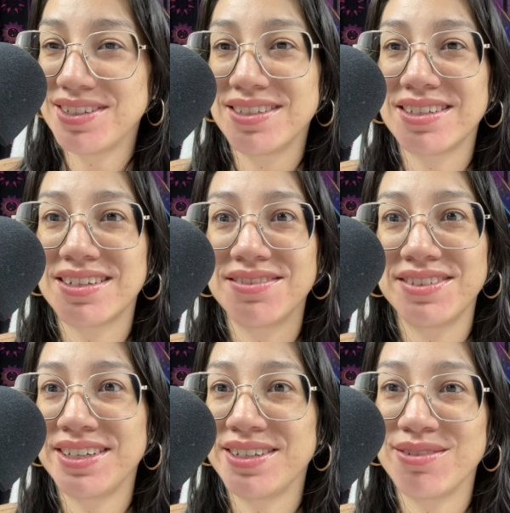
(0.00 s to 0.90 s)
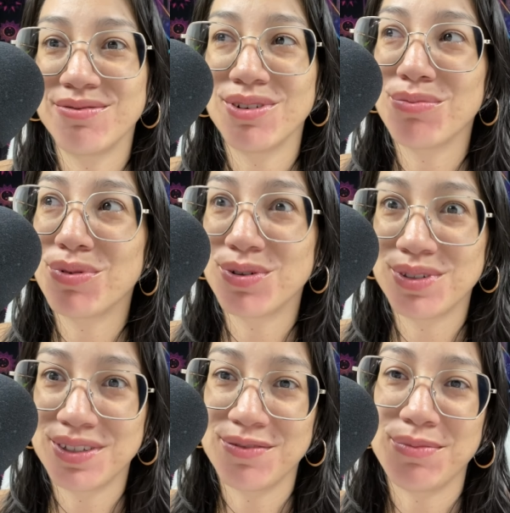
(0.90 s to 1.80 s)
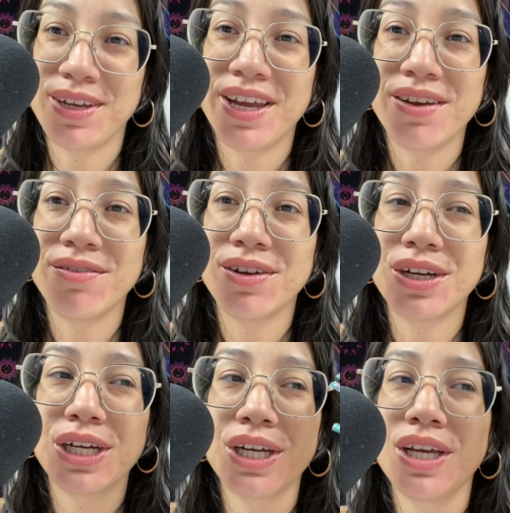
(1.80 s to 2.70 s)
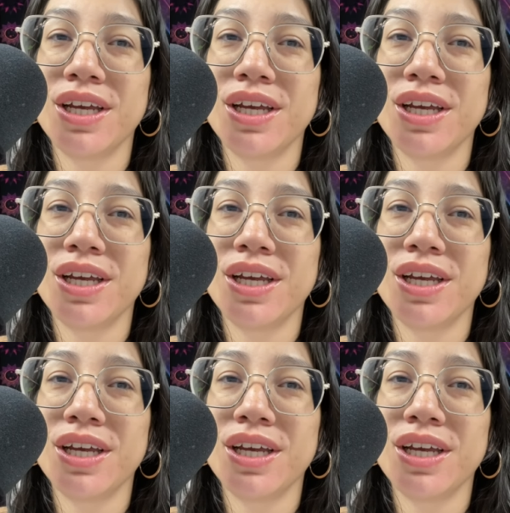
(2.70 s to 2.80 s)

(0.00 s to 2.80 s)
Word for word: just out of like repulsive behavior,